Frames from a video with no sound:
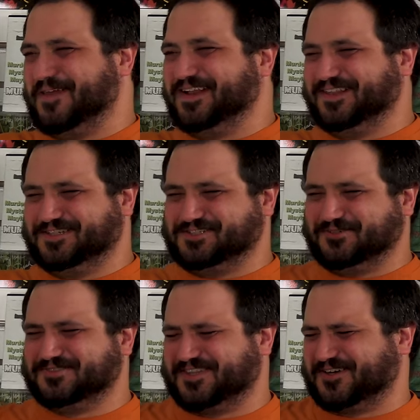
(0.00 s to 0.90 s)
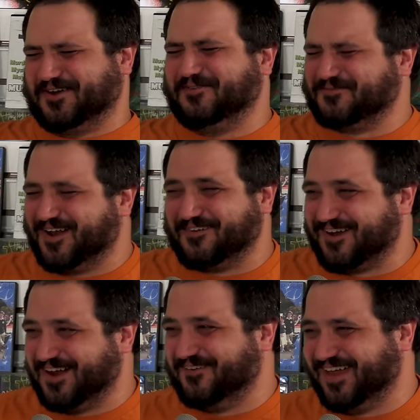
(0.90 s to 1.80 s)
immediately shoots the girlfriend
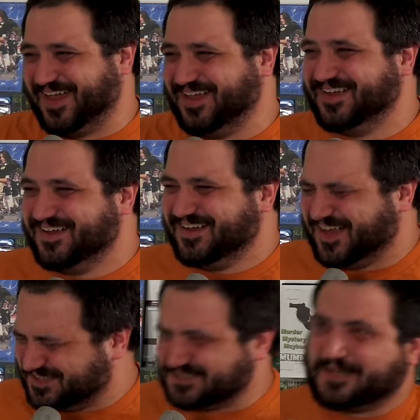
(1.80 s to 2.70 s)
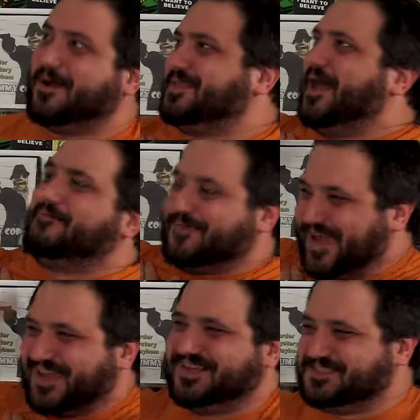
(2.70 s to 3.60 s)
right away. And she's like, what the
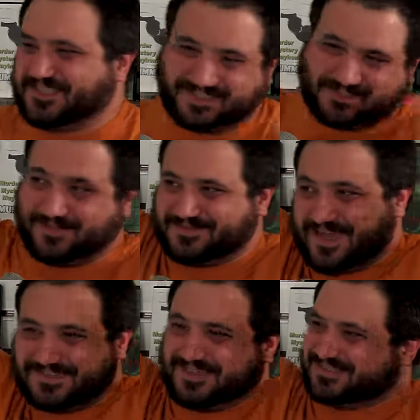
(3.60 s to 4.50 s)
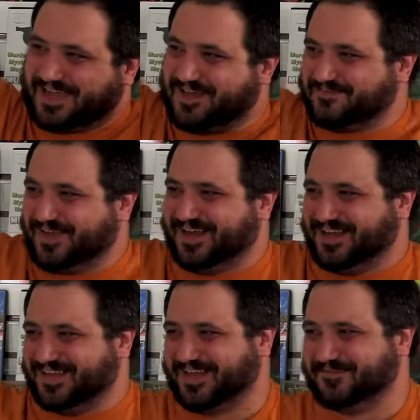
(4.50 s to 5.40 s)
fuck? And she, like, jumps out, tits out, fighting